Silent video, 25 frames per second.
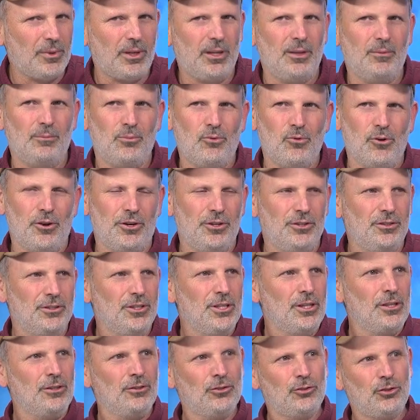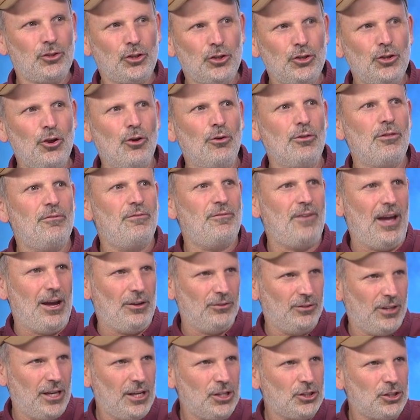important to know the
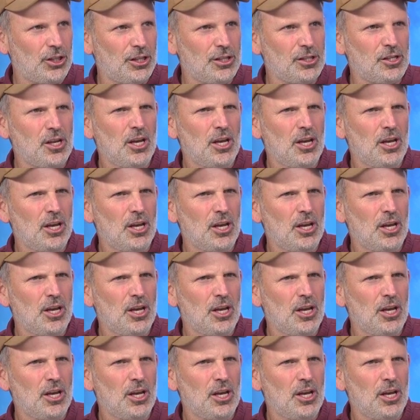foundations